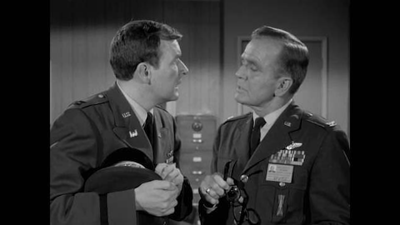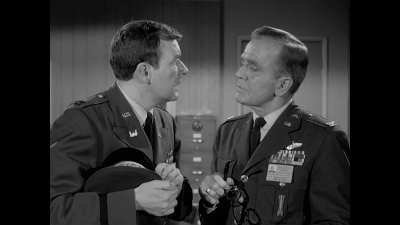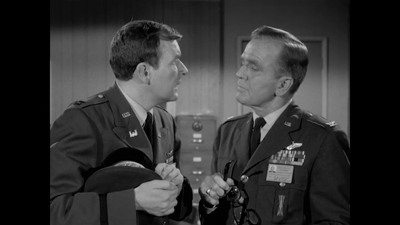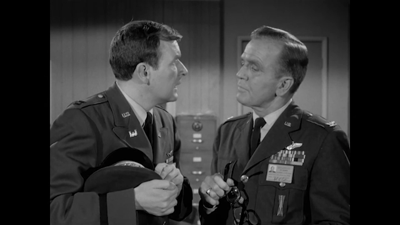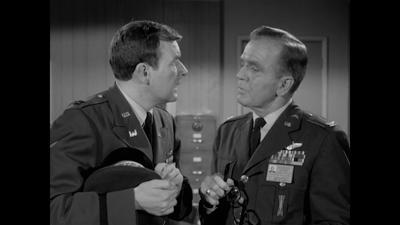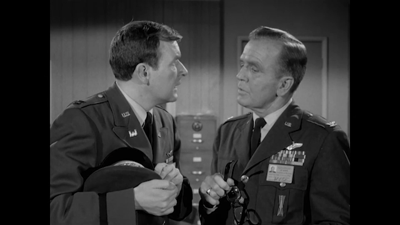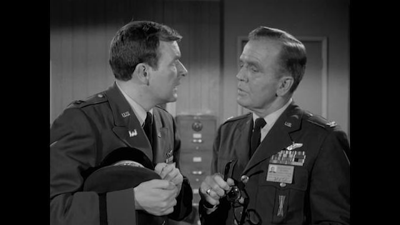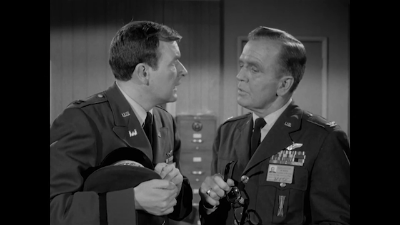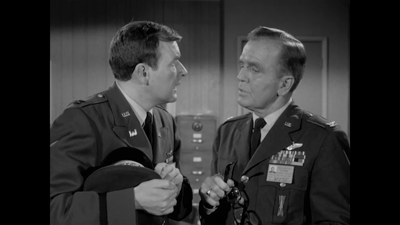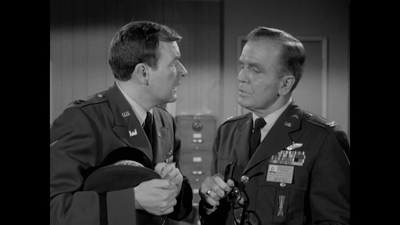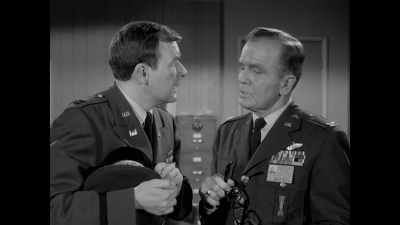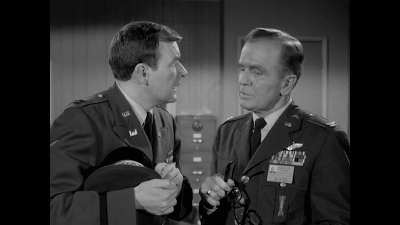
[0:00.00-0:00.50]
Speaker 1: of
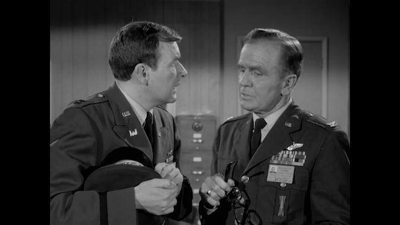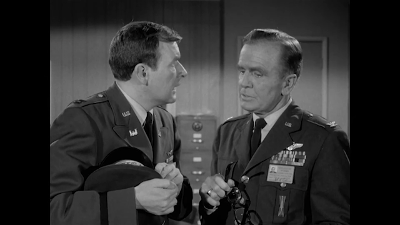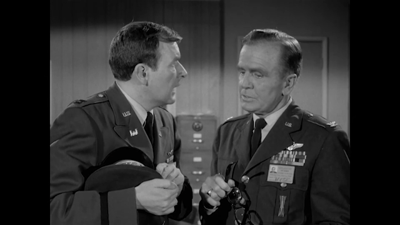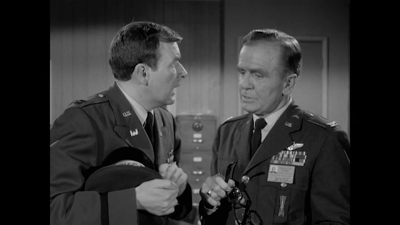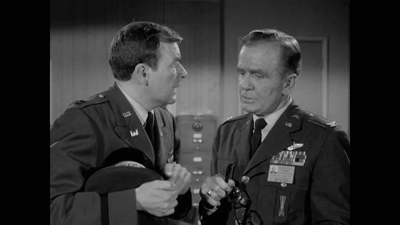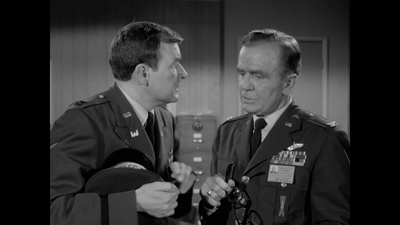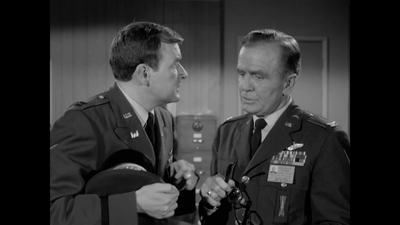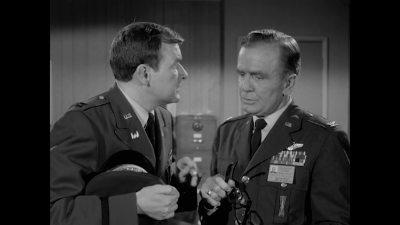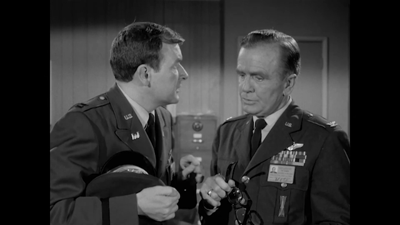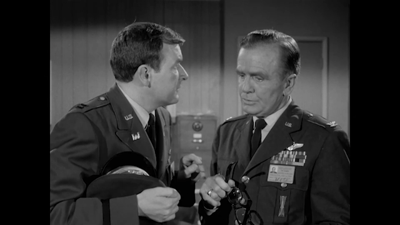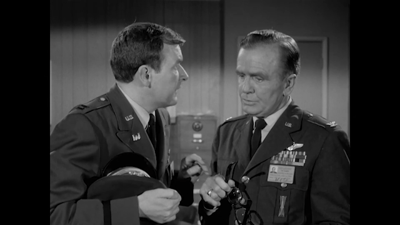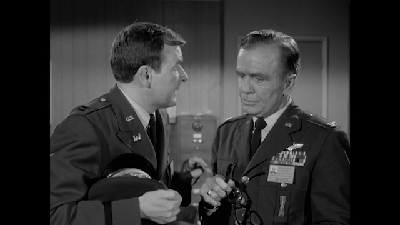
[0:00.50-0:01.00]
course.
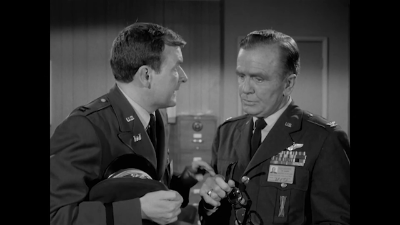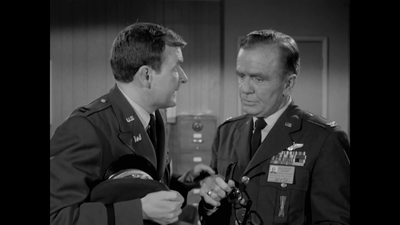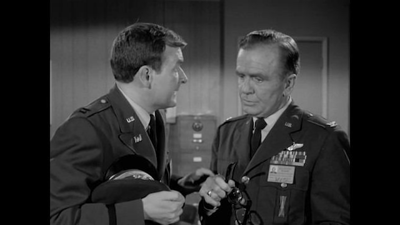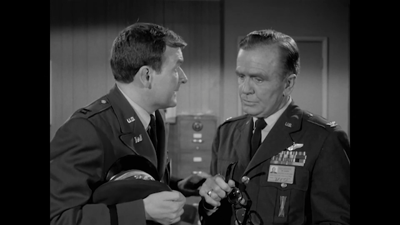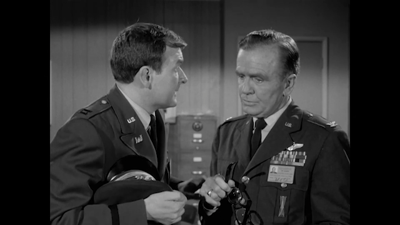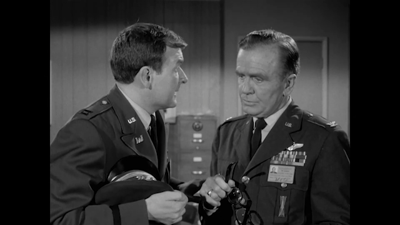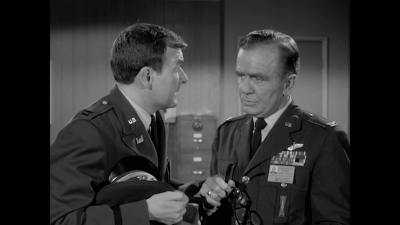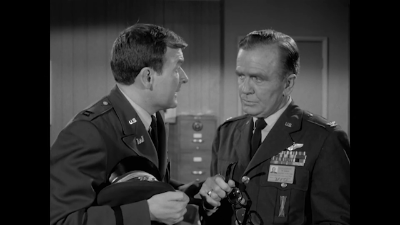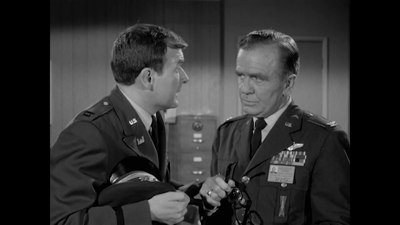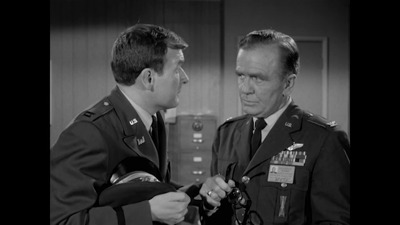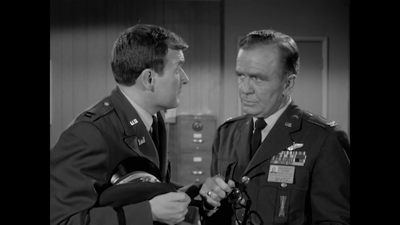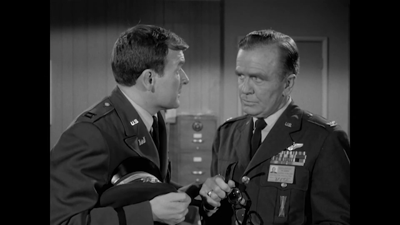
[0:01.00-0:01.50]
I'll see if I can get
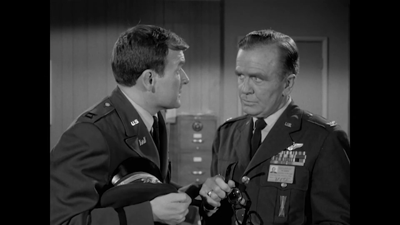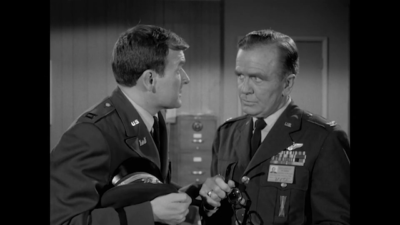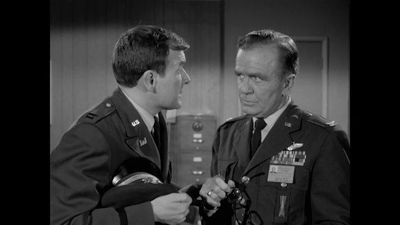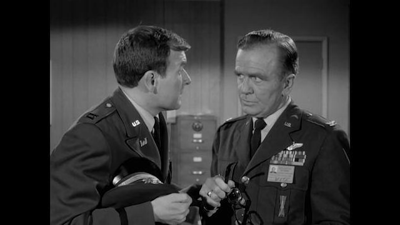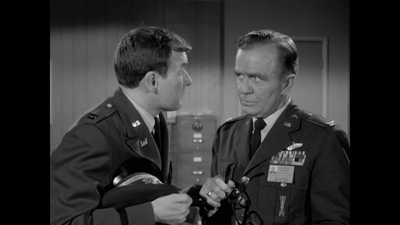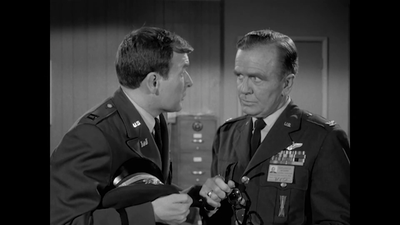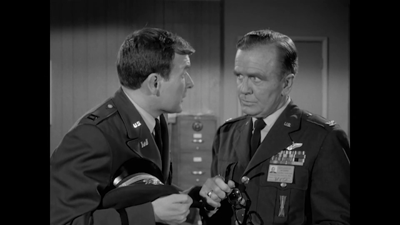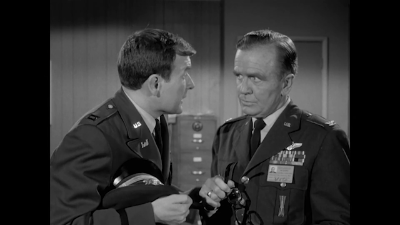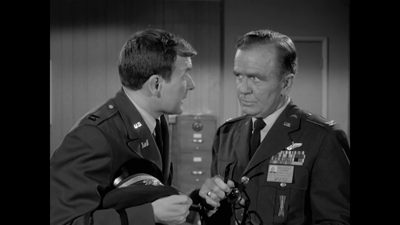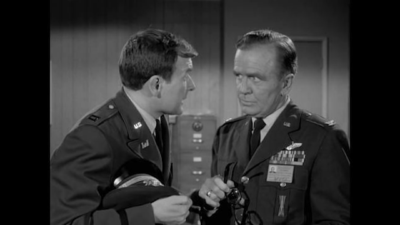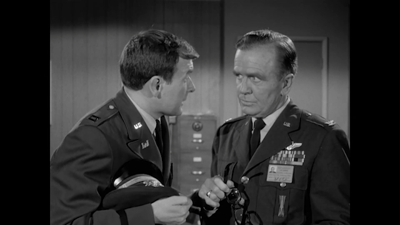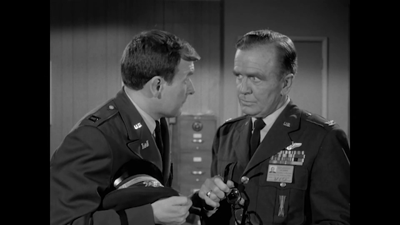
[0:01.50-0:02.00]
the name of the
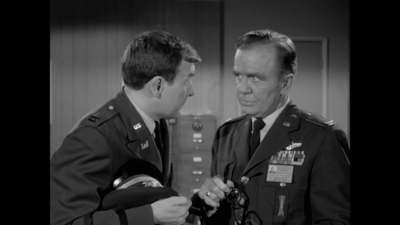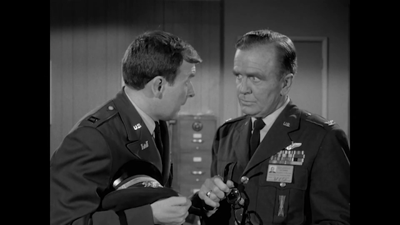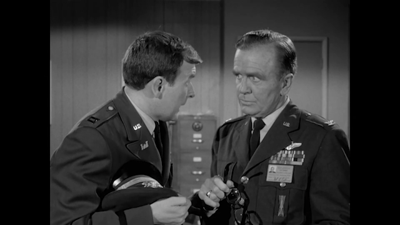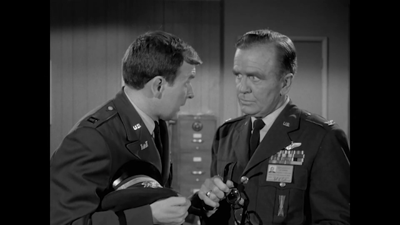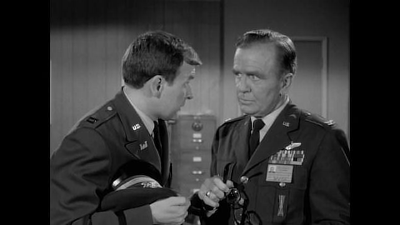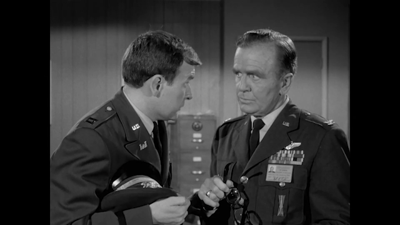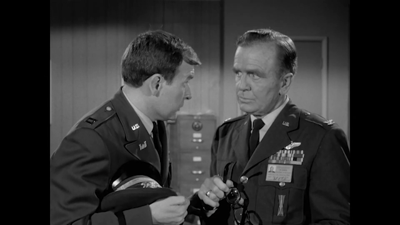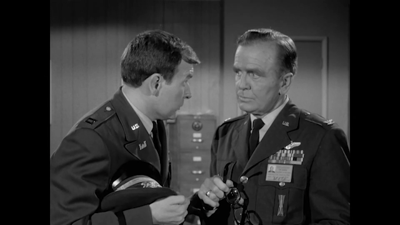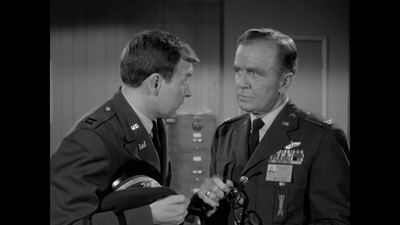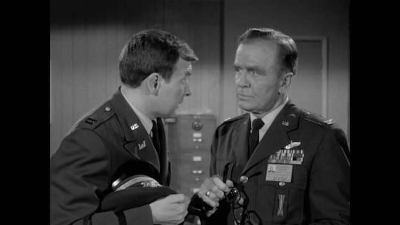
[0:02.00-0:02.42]
submarine and get back to you,